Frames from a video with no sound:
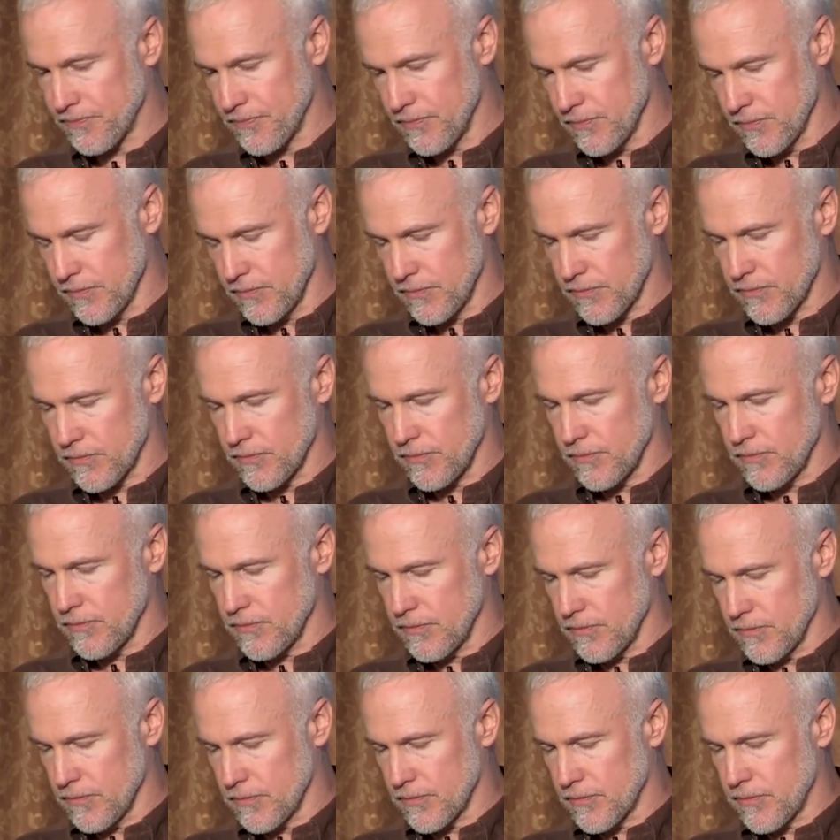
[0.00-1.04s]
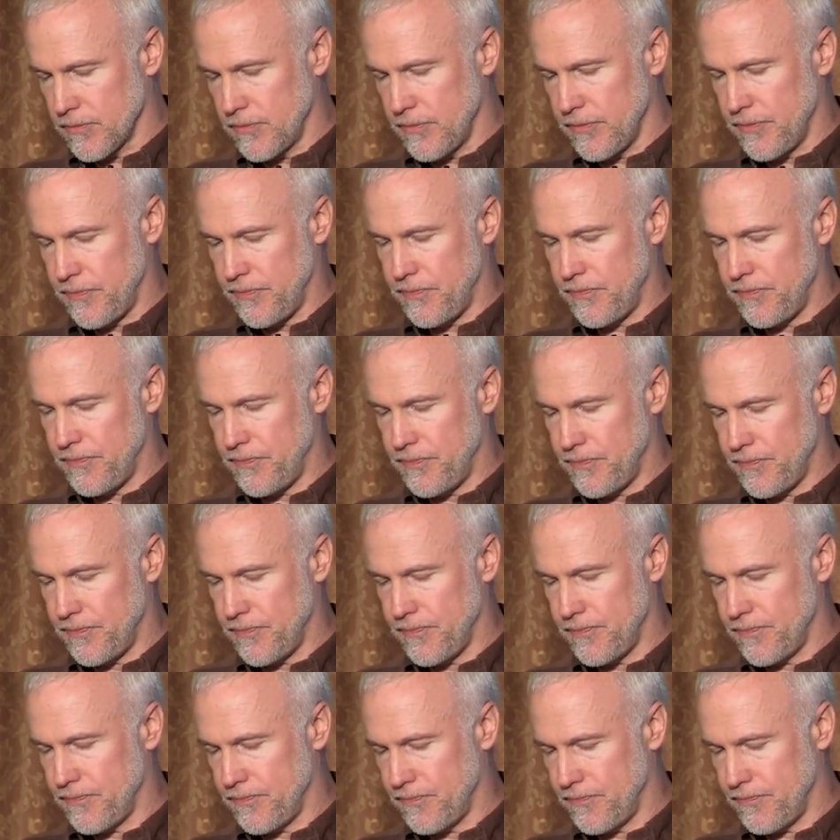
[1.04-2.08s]

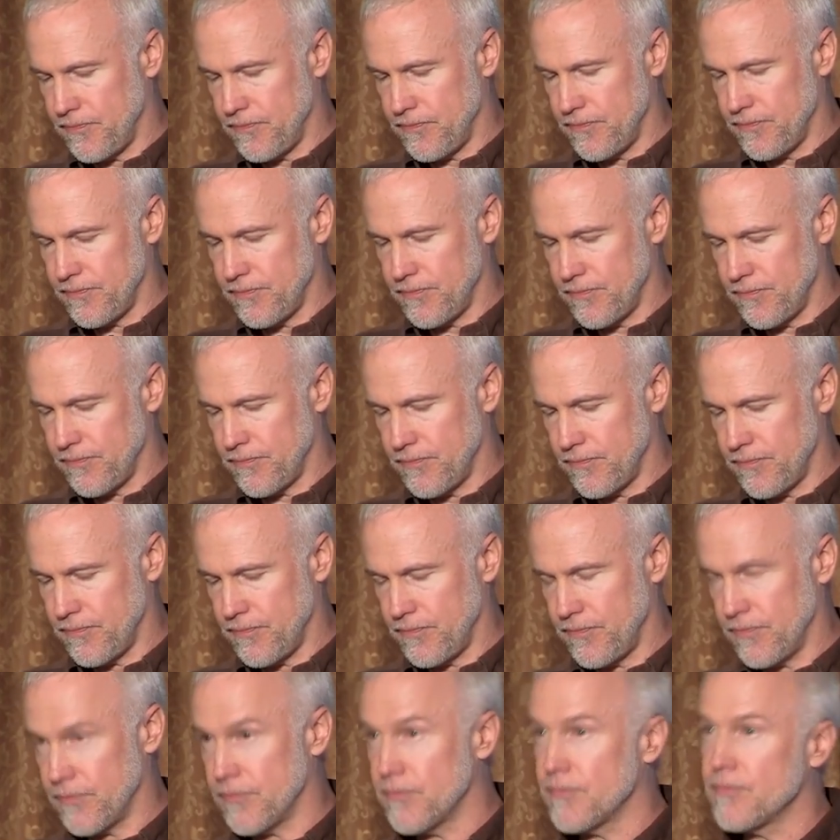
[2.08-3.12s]
Nobody speaks.